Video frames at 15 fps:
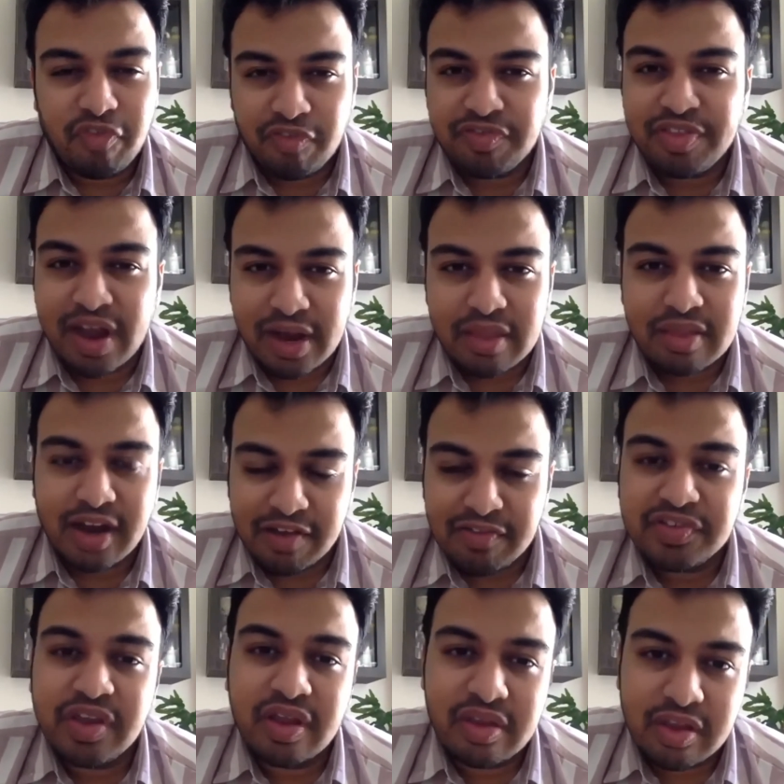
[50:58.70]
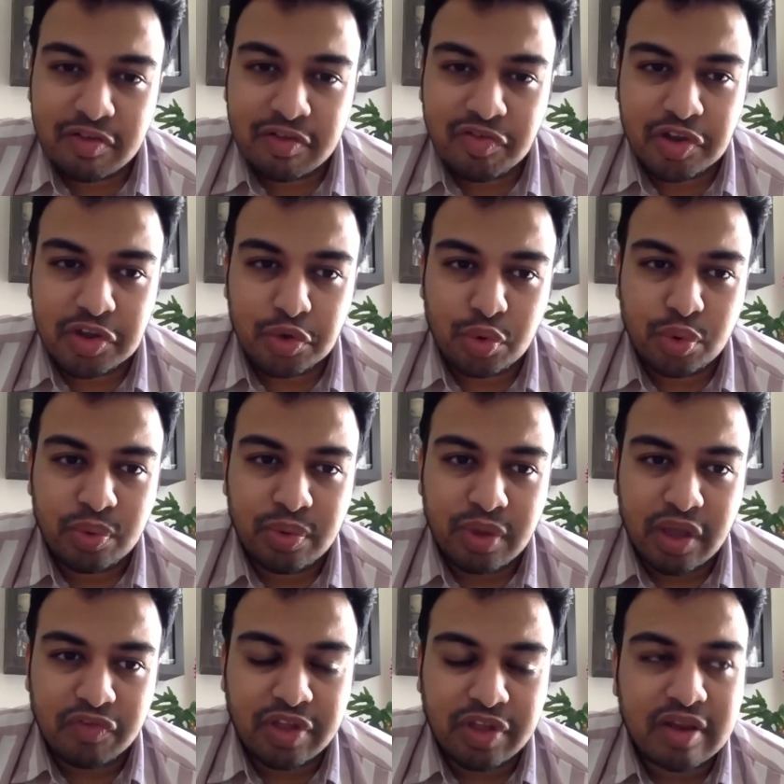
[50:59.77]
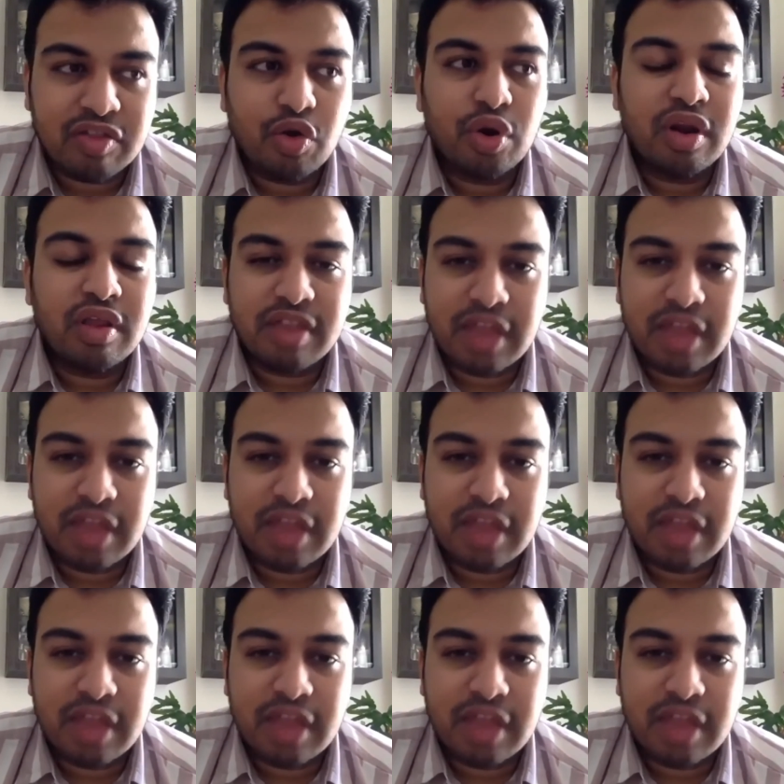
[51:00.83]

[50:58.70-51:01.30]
If that is life-changing for you, if that's going to